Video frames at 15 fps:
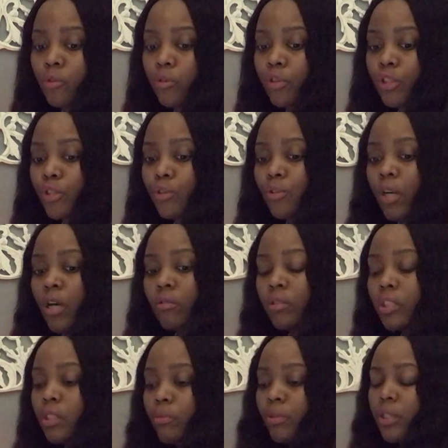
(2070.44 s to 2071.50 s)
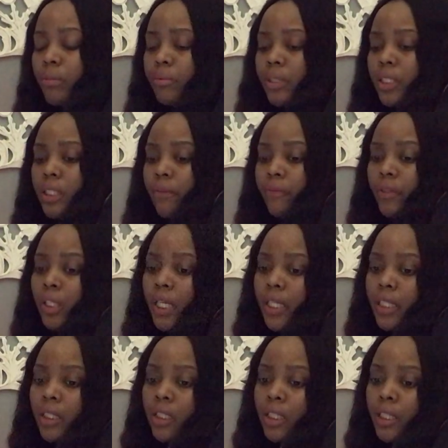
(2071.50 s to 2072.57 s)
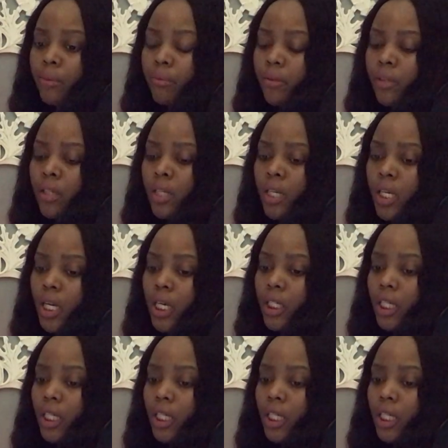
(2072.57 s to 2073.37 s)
trust your own intuition, because I feel like Libra, a